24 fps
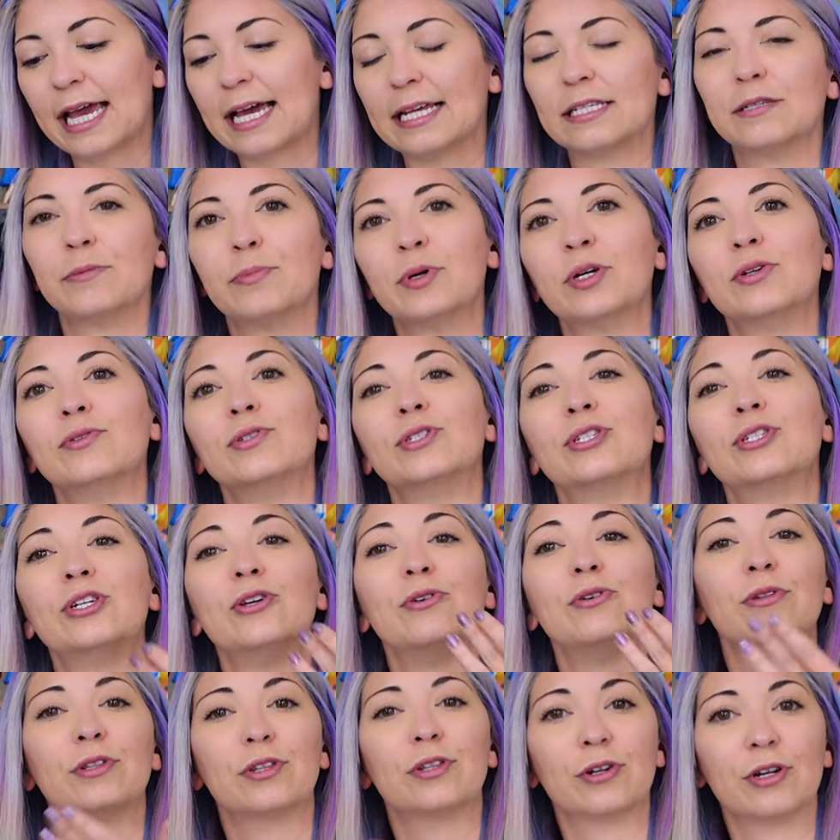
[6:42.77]
as opposed
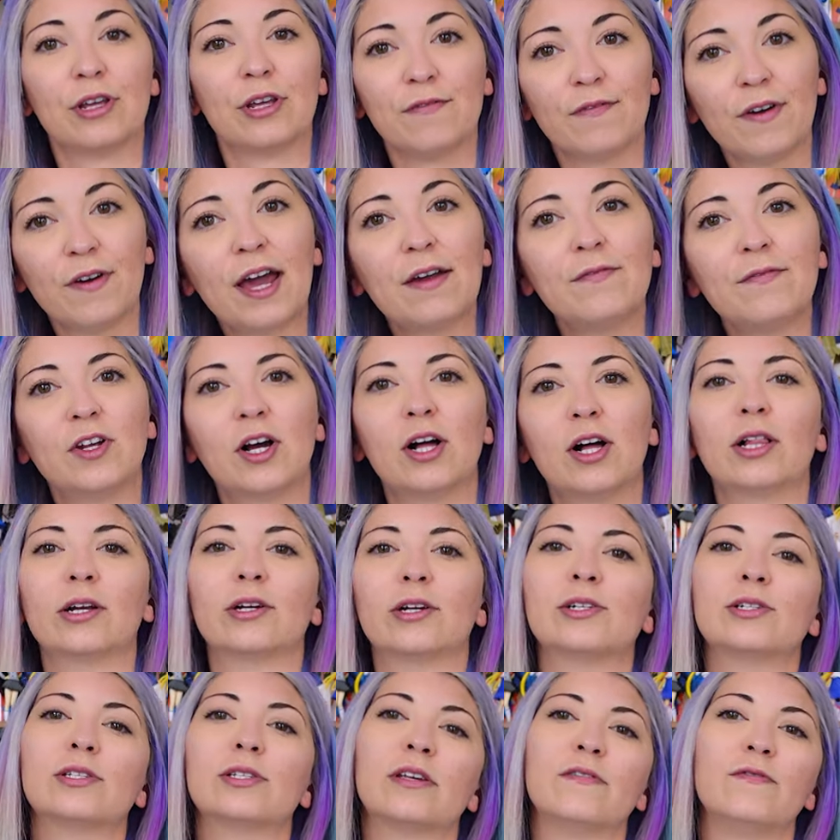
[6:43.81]
to
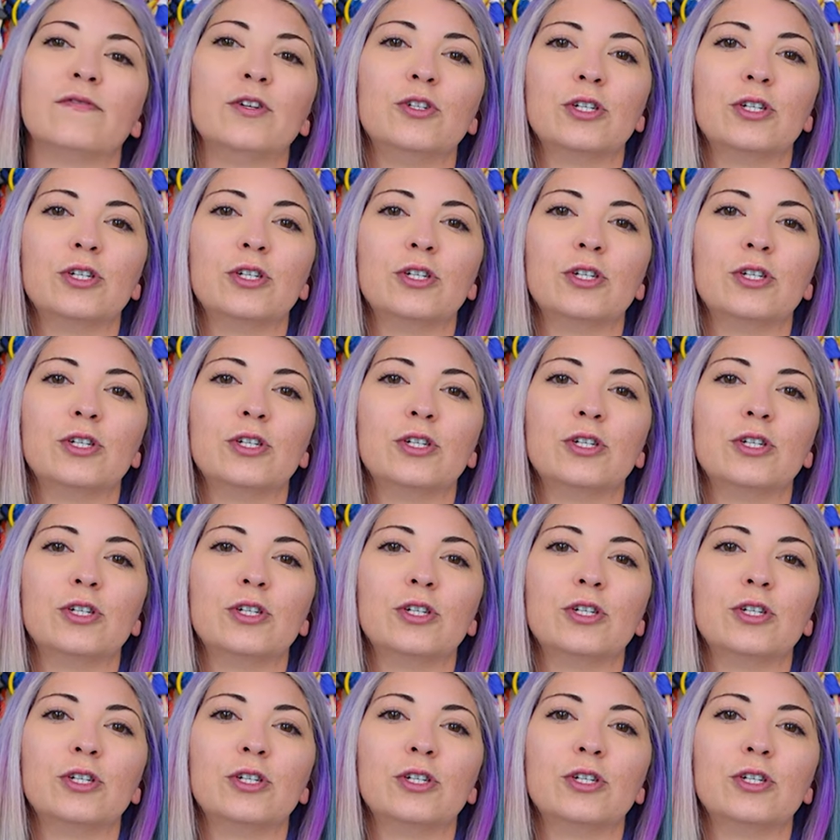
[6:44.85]
$35 if